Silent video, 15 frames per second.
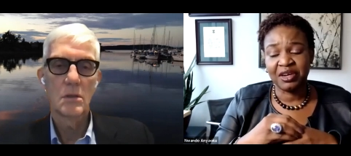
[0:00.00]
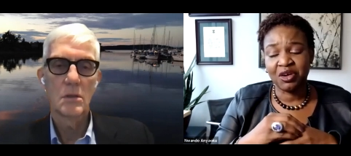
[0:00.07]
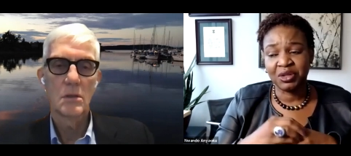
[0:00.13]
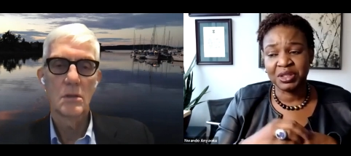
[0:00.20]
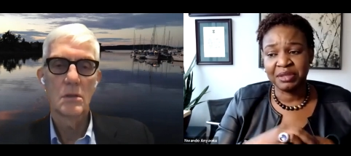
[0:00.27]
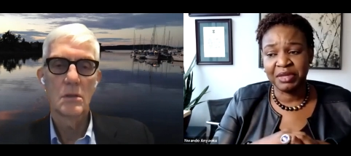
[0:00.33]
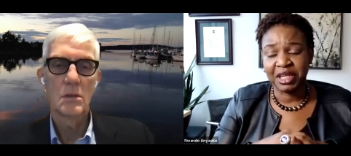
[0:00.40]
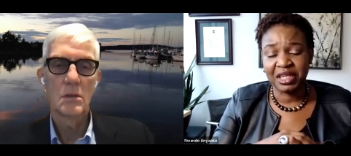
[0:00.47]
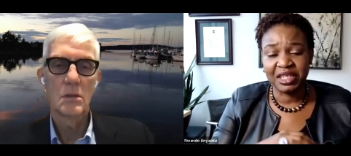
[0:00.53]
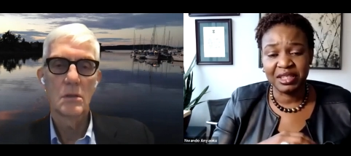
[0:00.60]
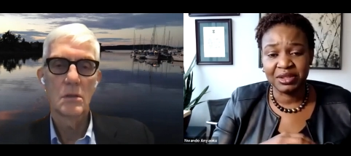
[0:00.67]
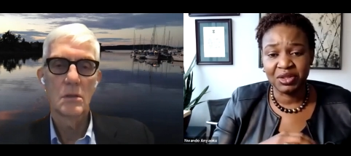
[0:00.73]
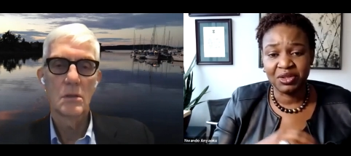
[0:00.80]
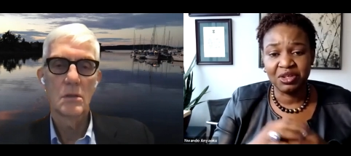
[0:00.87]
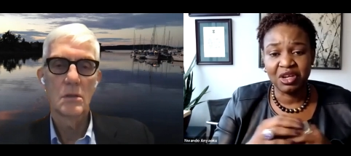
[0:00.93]
Speaker 1: and
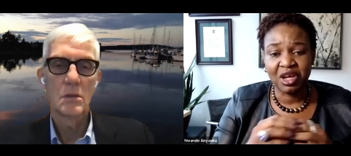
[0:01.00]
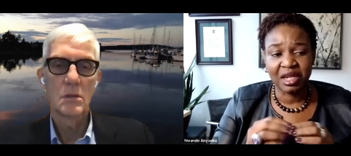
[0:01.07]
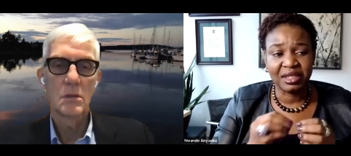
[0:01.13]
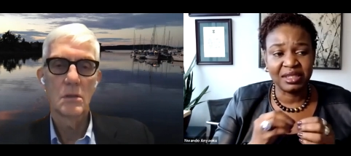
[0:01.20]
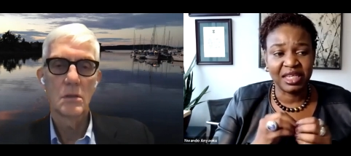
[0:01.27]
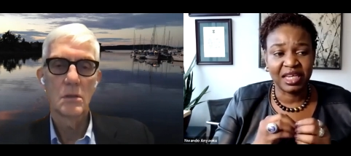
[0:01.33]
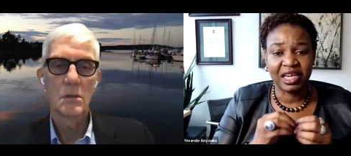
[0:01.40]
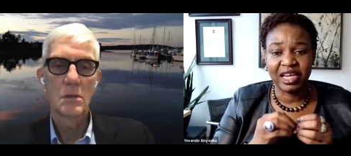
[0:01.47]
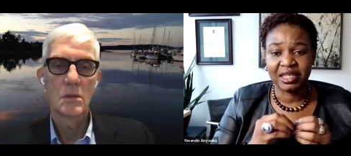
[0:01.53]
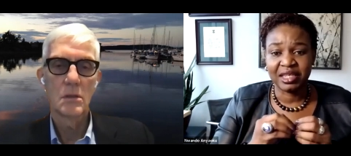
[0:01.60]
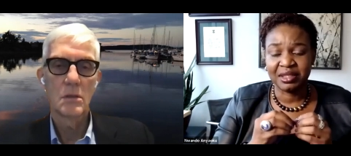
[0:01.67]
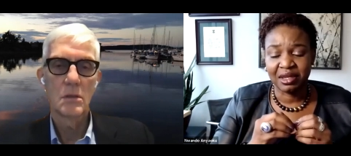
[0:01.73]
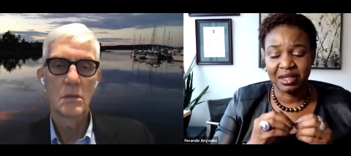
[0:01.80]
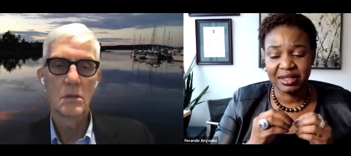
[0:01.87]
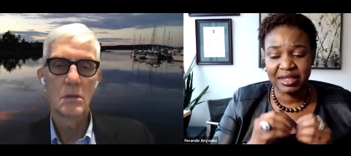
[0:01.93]
ultimately to not declare
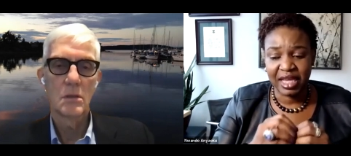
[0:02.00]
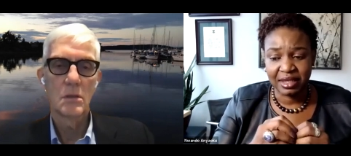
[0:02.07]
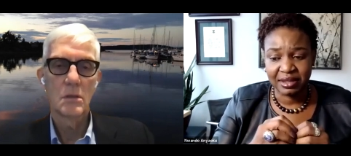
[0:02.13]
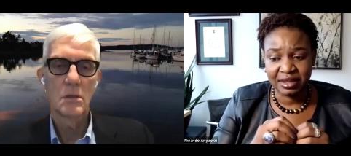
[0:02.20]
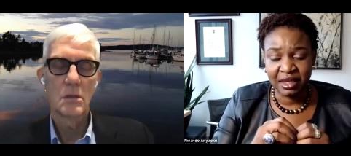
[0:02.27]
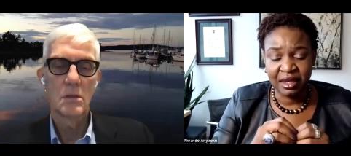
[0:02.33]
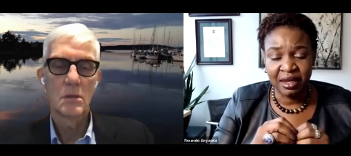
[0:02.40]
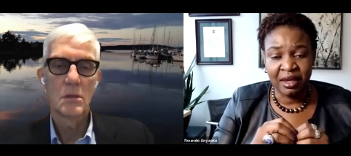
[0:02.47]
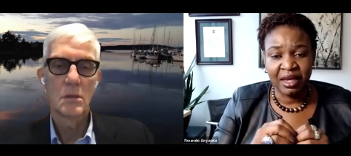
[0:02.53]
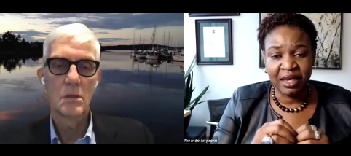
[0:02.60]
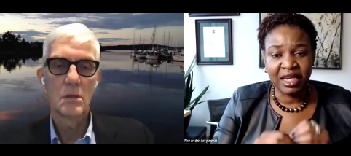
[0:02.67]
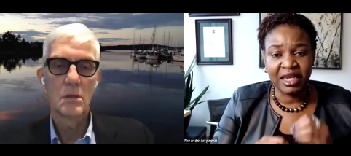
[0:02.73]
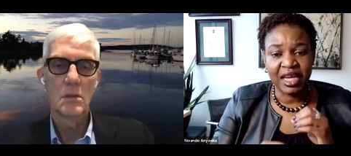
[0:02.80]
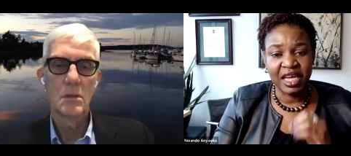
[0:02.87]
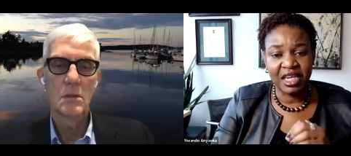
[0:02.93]
success
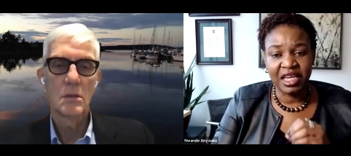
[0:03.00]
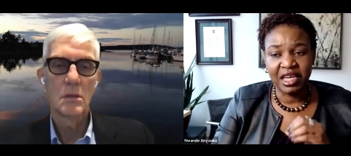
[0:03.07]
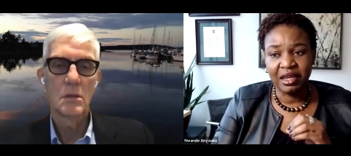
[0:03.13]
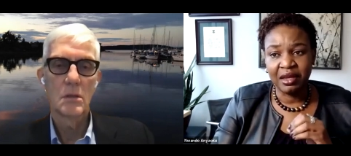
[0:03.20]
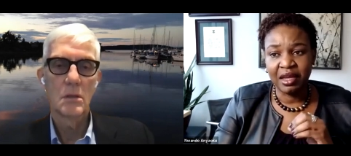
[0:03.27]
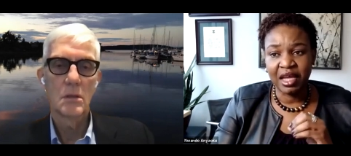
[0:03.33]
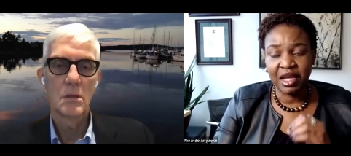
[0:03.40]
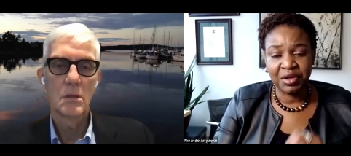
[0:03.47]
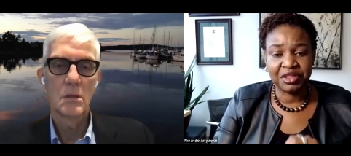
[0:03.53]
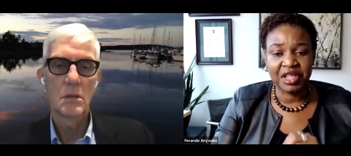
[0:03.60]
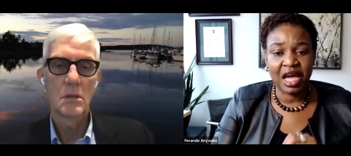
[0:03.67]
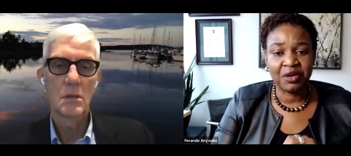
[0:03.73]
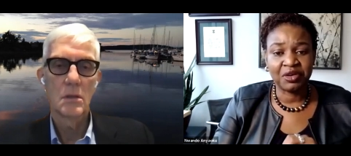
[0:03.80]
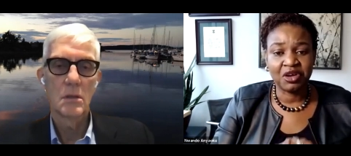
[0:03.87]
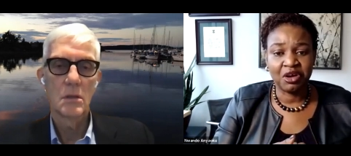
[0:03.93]
in any health
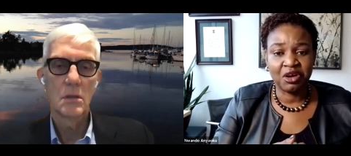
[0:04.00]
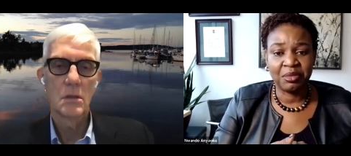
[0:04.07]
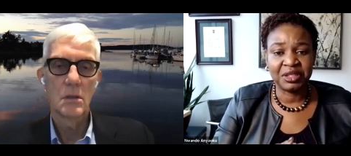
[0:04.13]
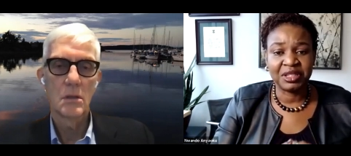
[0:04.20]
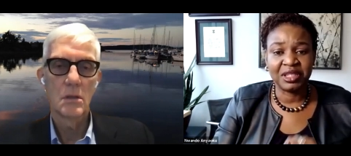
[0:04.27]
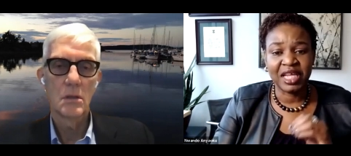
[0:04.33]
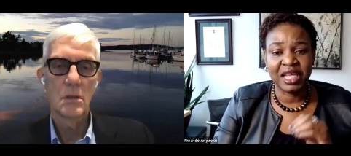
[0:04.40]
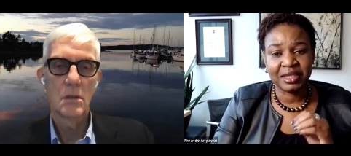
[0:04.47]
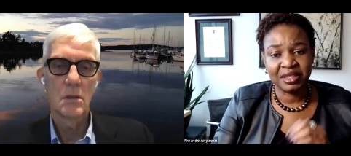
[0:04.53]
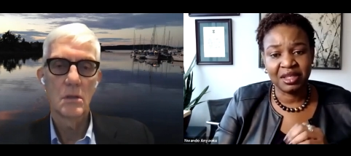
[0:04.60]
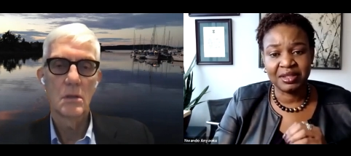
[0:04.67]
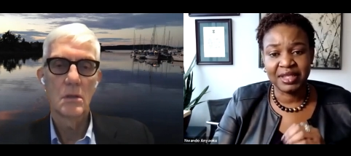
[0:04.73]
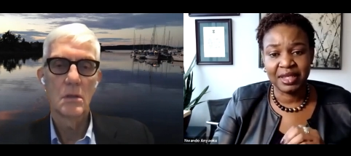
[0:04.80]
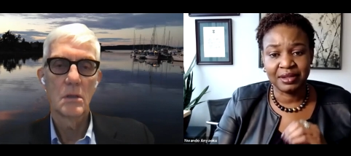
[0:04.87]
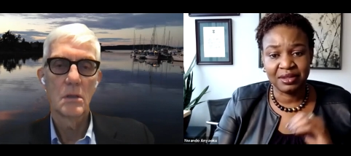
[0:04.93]
outcome until that
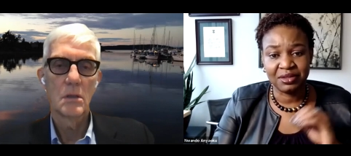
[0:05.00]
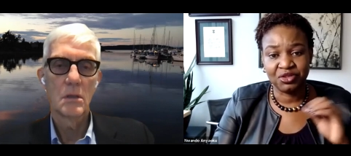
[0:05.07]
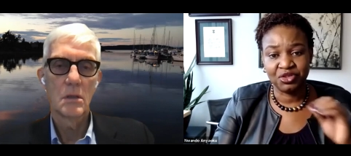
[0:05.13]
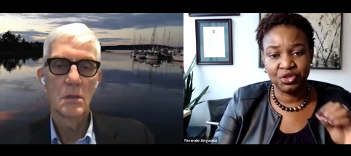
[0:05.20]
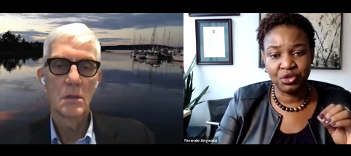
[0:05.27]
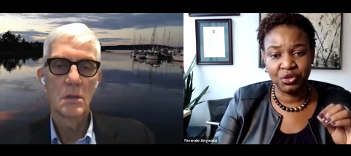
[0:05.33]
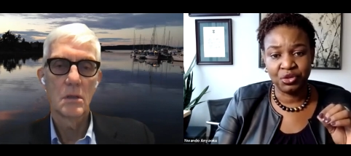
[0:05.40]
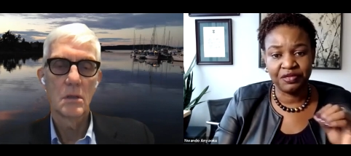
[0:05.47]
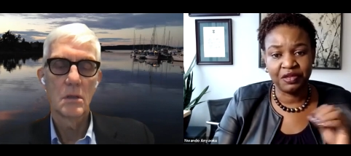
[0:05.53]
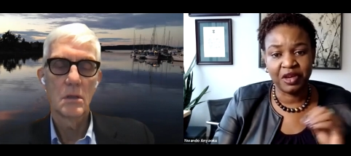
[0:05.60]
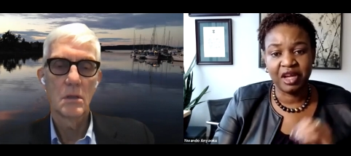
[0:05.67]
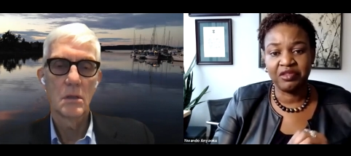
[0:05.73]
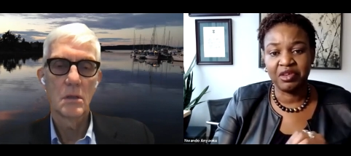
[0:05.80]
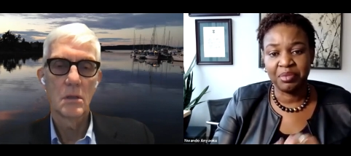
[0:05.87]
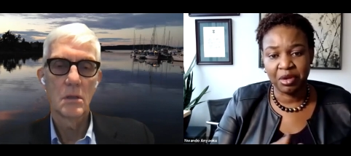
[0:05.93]
success is true
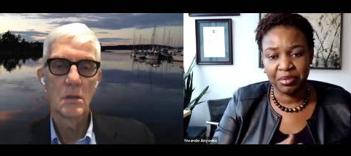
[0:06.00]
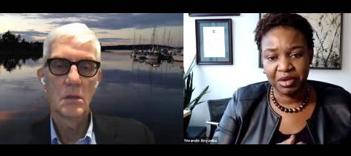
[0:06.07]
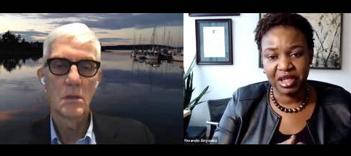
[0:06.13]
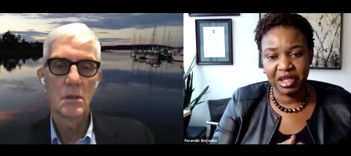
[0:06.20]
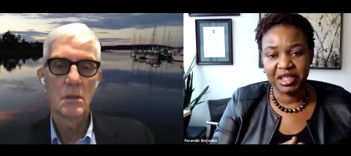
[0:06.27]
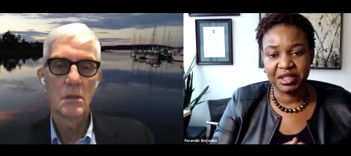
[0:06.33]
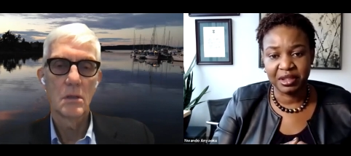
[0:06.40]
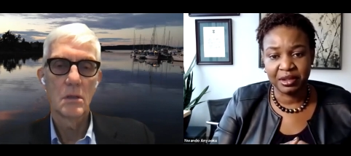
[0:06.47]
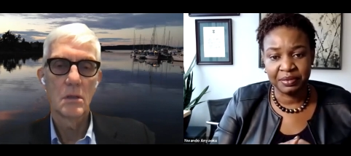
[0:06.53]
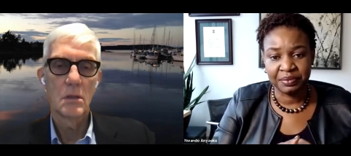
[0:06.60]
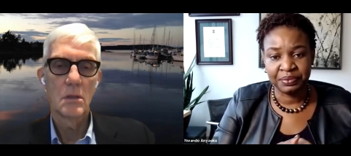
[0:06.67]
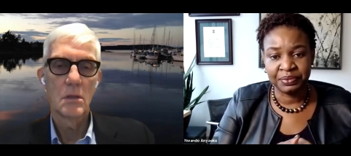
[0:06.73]
for every population.